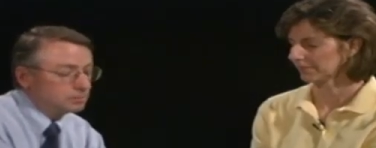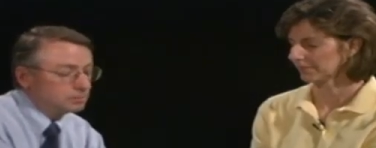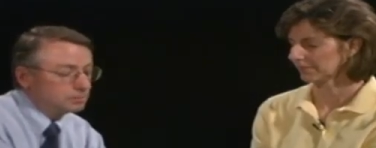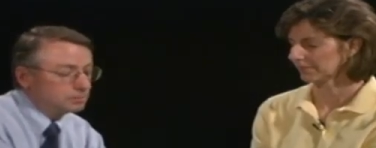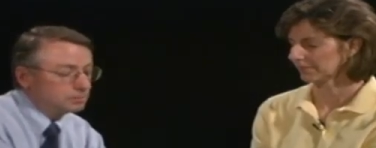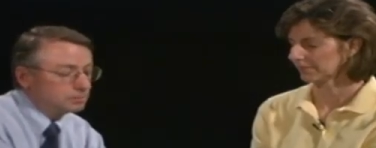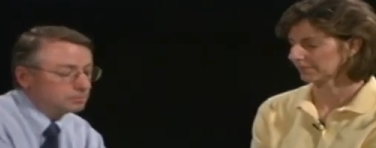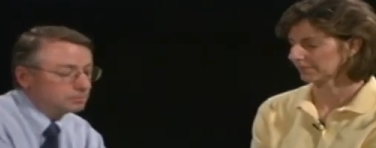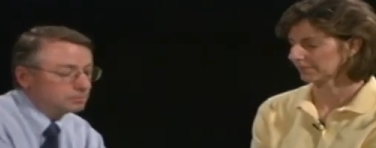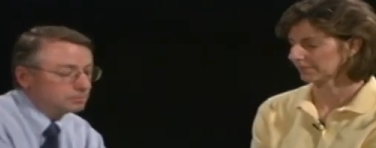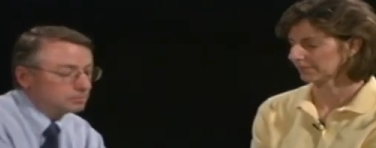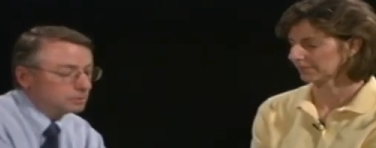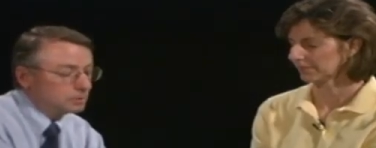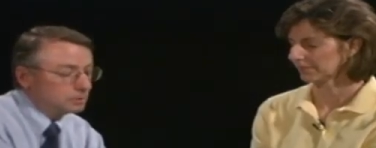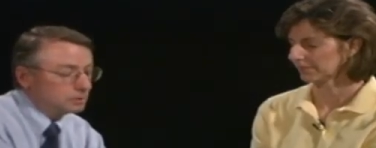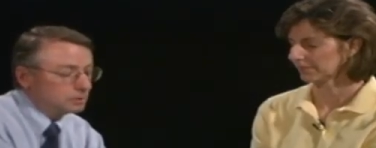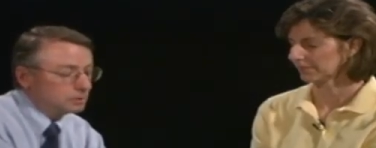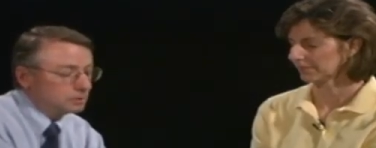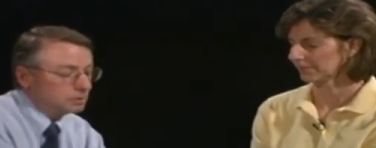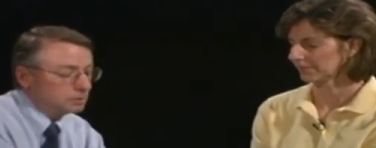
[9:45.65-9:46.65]

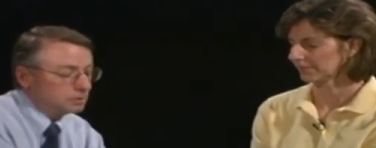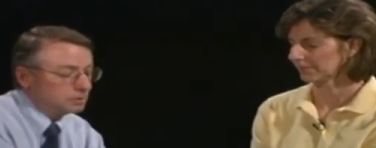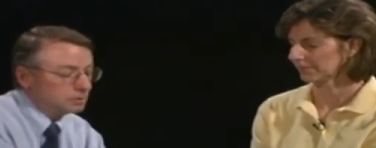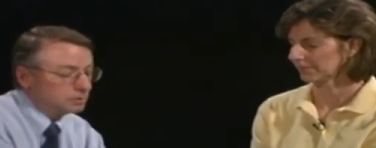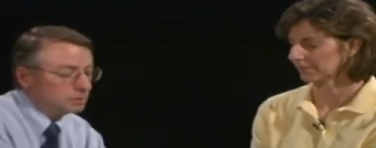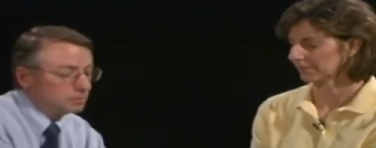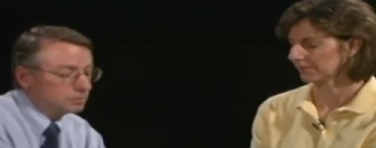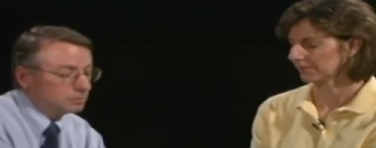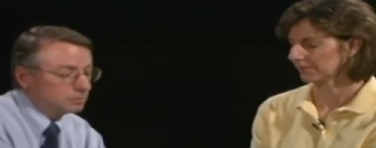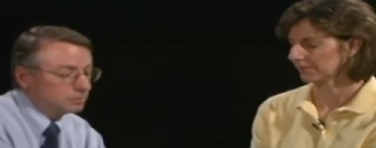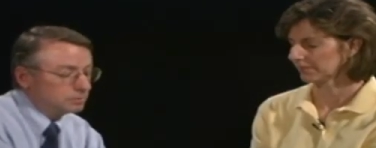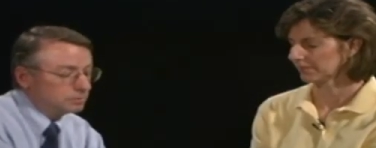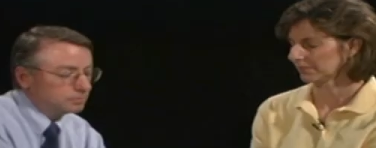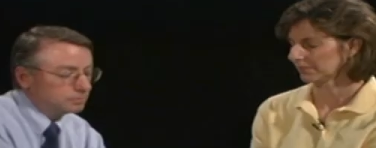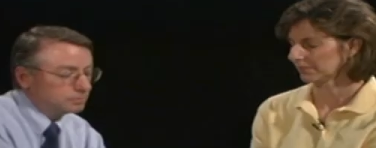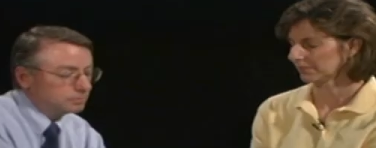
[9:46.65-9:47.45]
(silence)